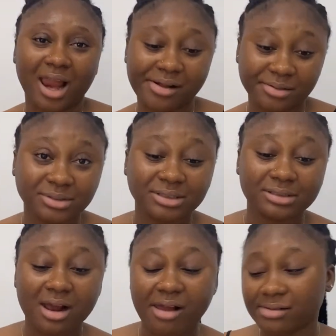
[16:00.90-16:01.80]
show me
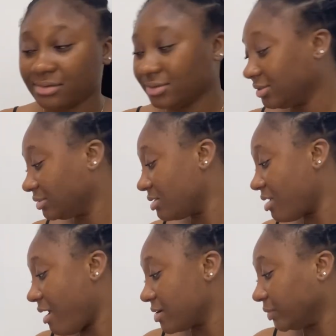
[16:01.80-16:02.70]
love
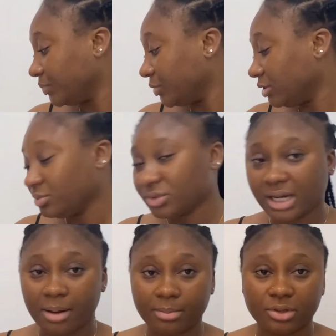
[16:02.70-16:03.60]

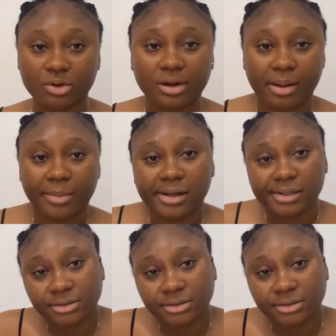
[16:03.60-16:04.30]
i'm going to be beg